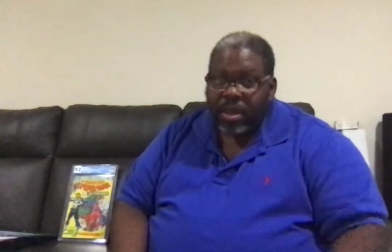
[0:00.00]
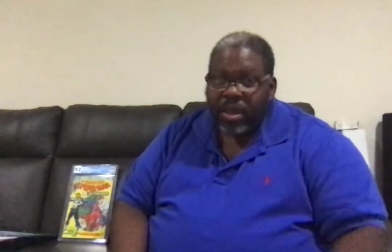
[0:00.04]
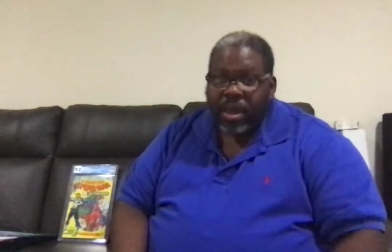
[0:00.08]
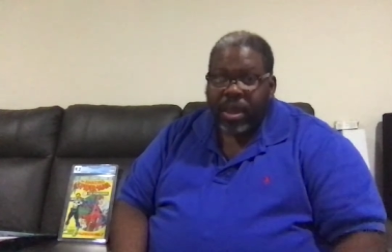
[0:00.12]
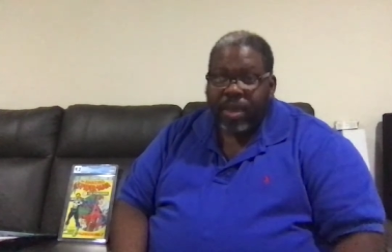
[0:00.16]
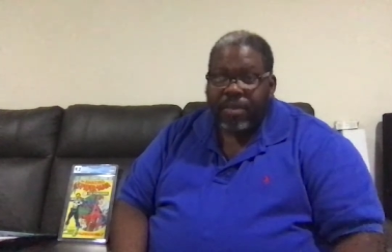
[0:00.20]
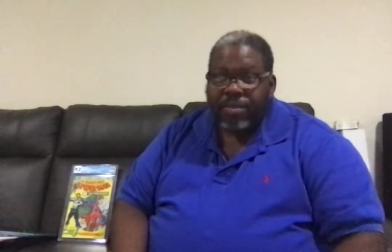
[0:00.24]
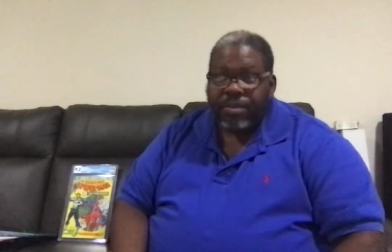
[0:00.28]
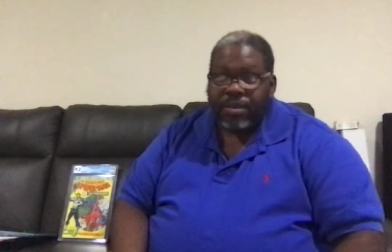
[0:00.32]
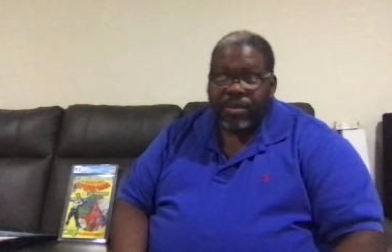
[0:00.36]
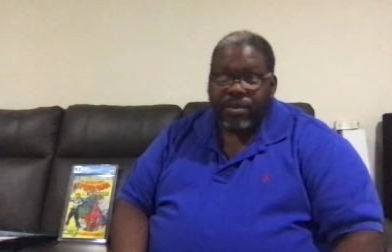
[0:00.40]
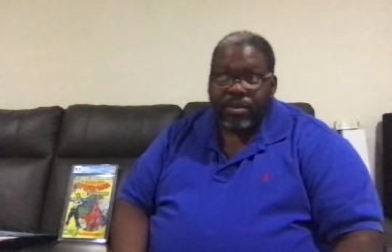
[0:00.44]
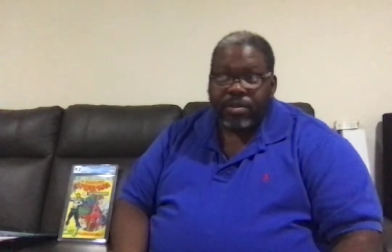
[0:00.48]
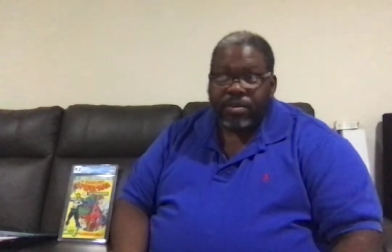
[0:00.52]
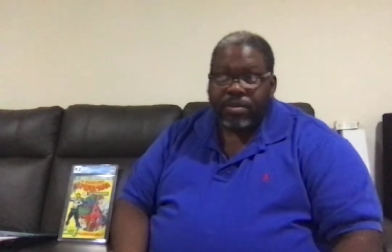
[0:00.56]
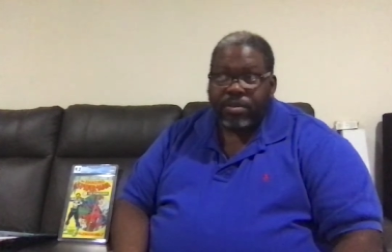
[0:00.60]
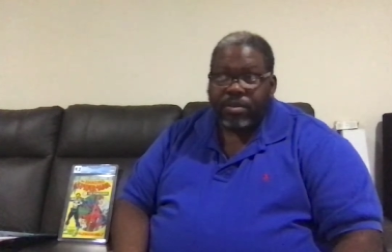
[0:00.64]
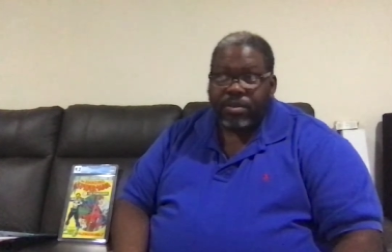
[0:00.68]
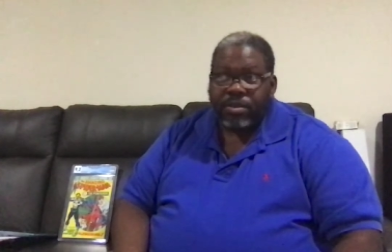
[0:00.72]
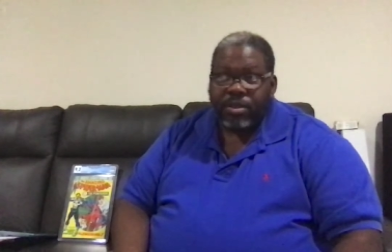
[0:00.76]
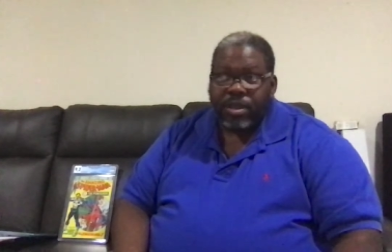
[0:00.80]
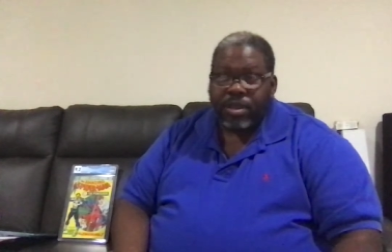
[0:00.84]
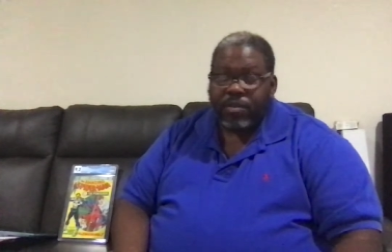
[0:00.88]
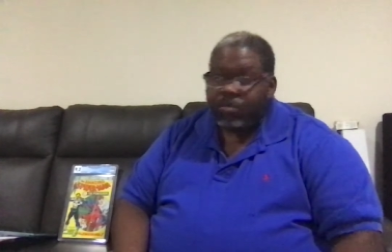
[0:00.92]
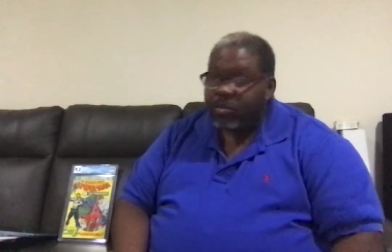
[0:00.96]
and they're going to
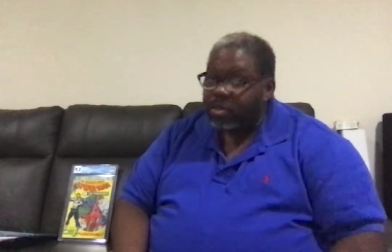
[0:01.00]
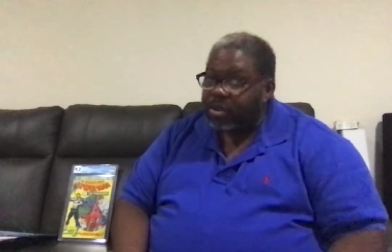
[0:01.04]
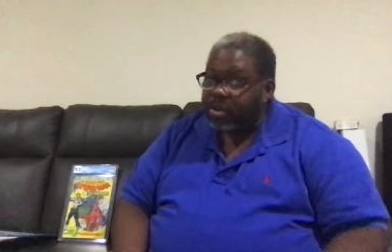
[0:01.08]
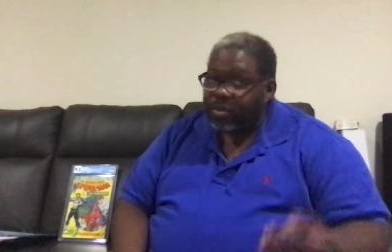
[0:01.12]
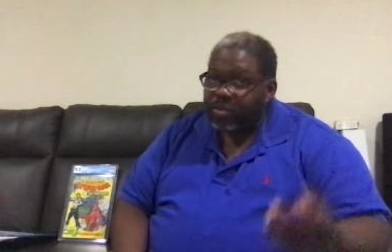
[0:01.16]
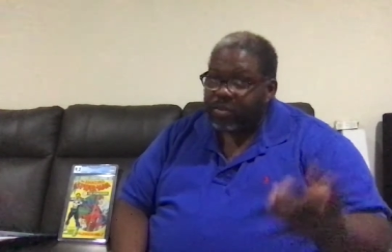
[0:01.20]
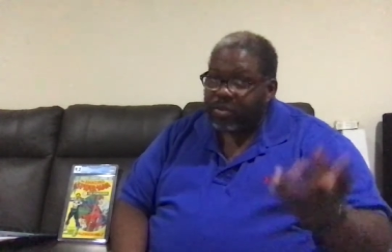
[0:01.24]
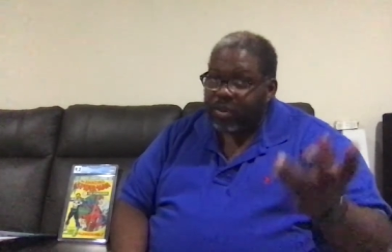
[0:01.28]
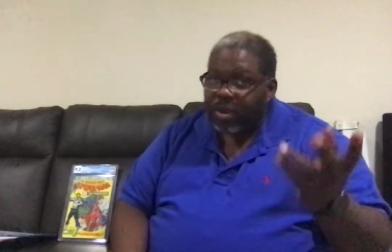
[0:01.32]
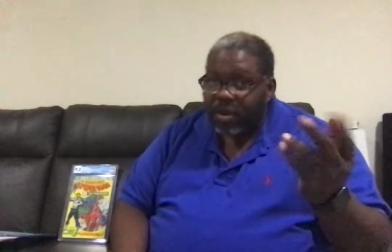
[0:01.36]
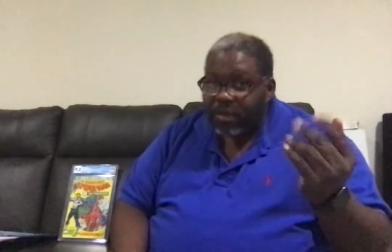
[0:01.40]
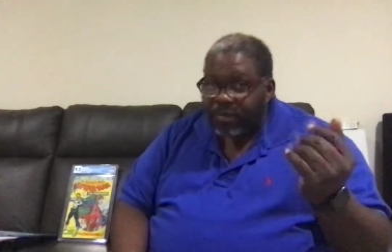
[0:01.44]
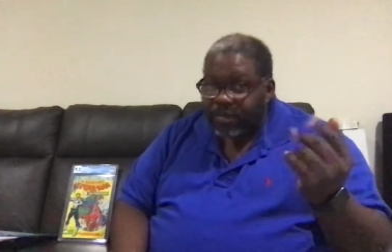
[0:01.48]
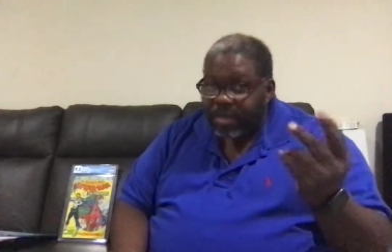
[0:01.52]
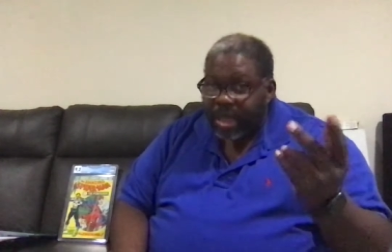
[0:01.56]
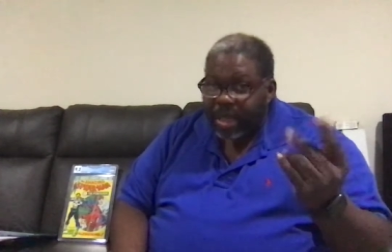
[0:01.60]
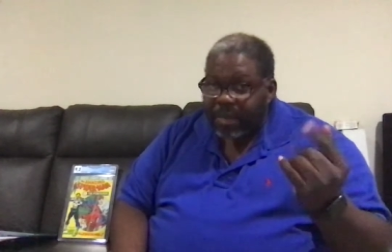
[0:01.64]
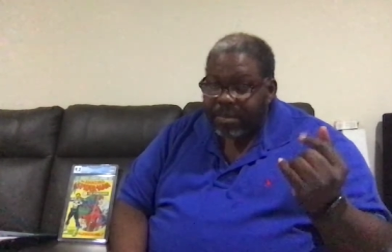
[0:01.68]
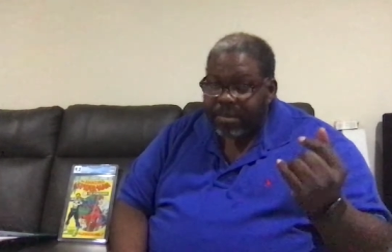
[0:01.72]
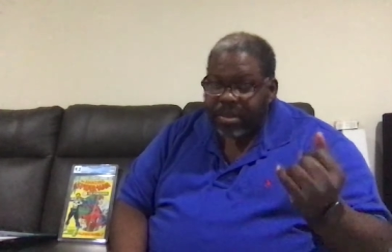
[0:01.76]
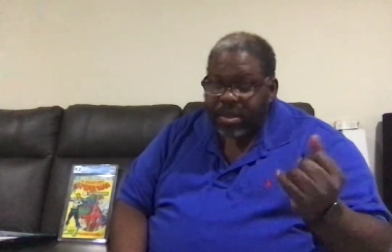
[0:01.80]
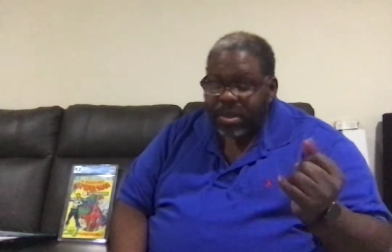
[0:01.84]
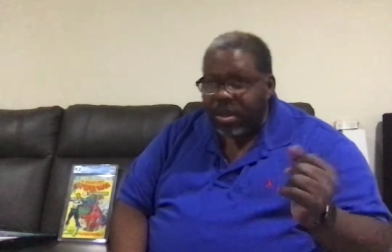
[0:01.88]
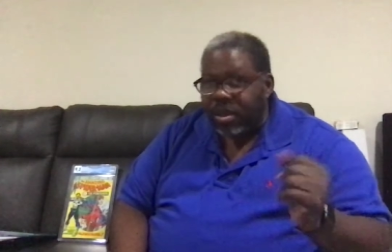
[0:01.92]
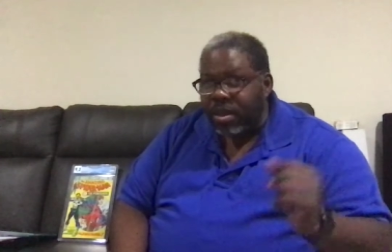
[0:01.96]
say we deserve that
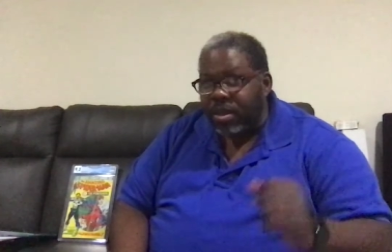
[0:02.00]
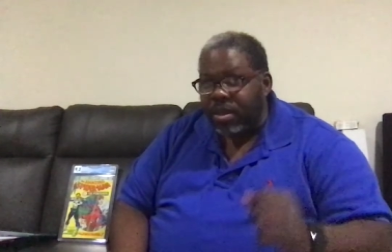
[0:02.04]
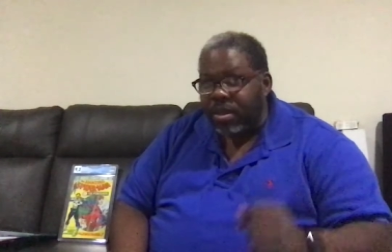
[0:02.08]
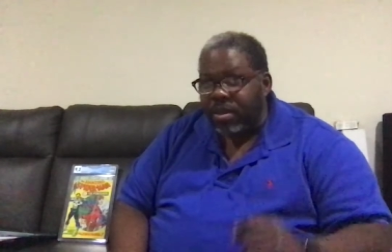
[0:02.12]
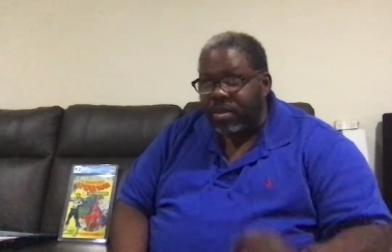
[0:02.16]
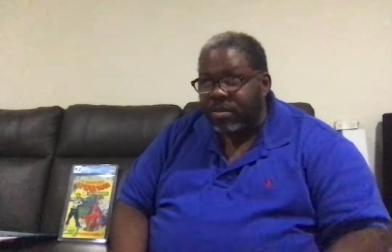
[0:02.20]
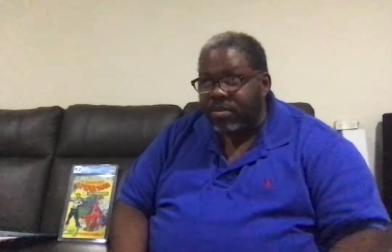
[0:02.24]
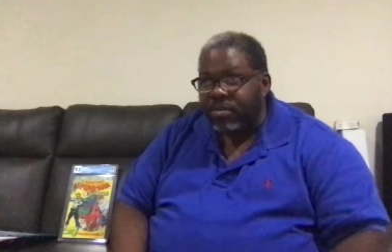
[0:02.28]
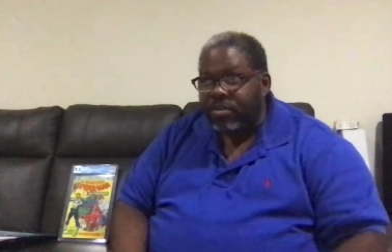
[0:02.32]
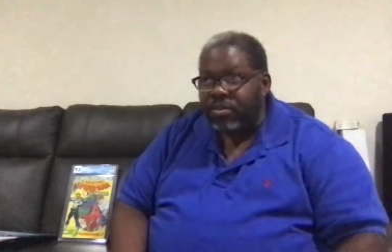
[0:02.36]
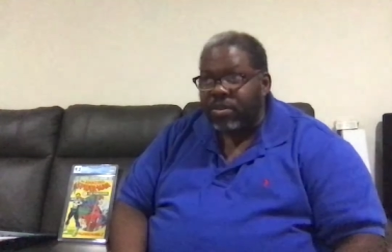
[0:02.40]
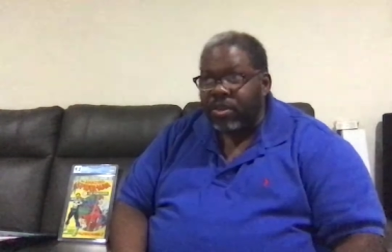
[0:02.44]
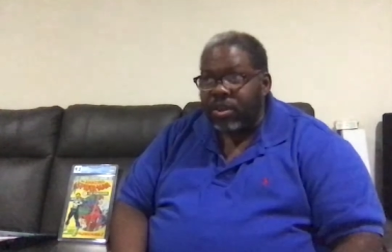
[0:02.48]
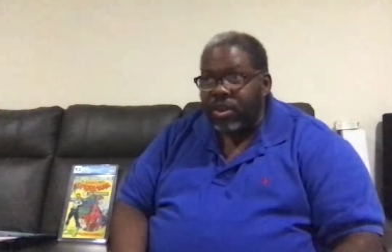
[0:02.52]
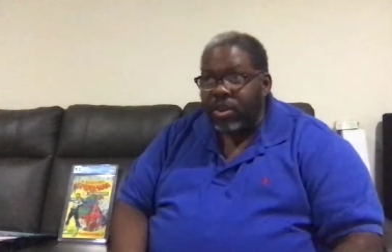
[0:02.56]
because